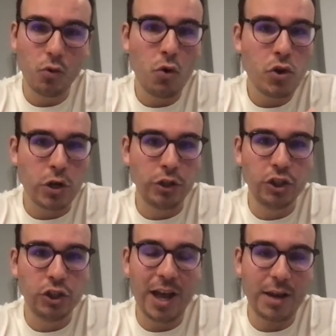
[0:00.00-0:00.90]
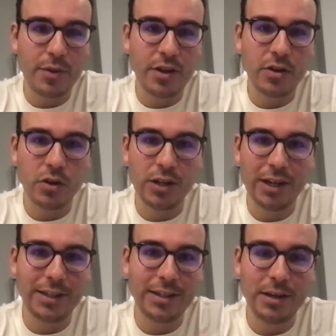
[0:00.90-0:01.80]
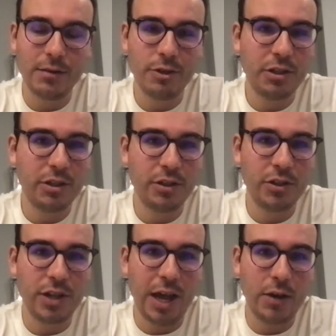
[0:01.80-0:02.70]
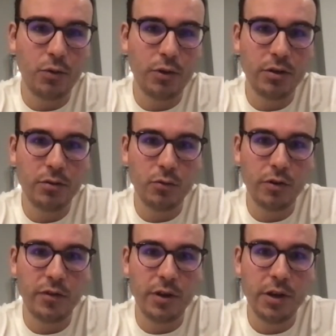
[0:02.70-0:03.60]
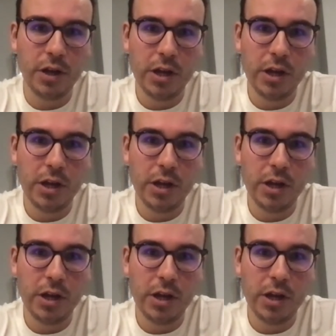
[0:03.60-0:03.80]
or you can just add me on LinkedIn, which is just Edward Woodford.